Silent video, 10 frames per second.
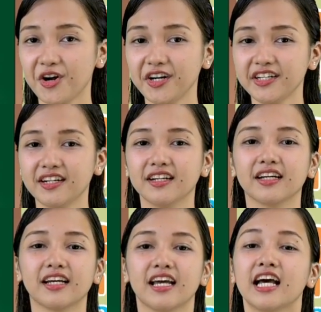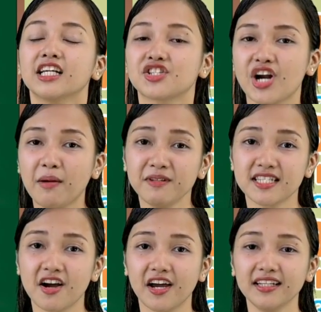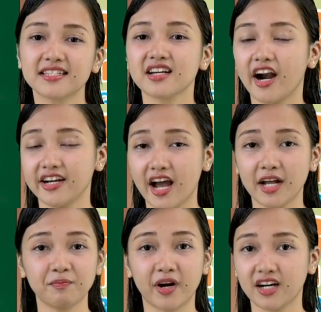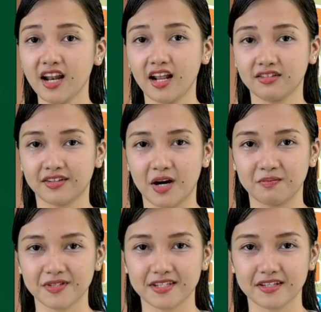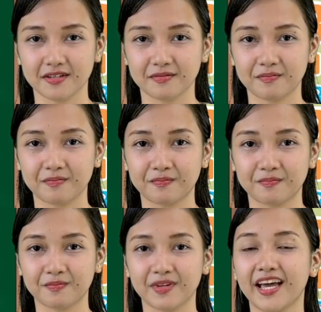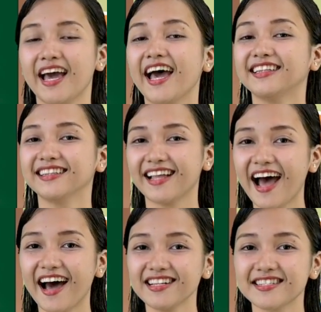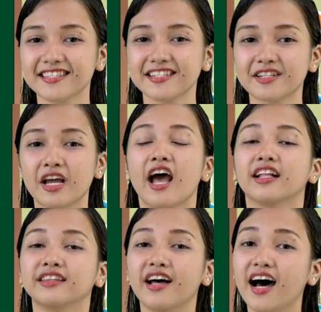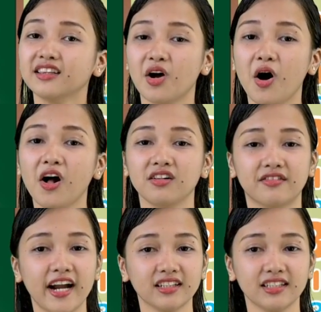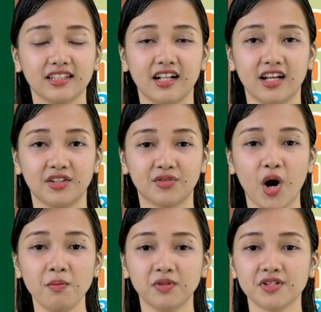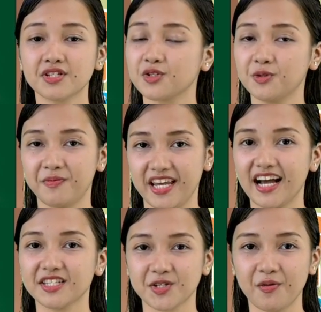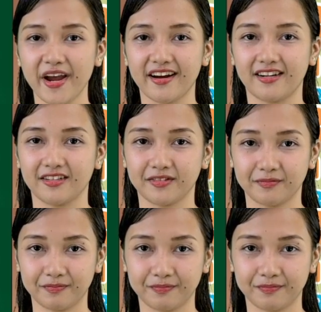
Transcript: Third, trapezoids are not parallelograms. And last, not all rectangle and rhombus could be a square.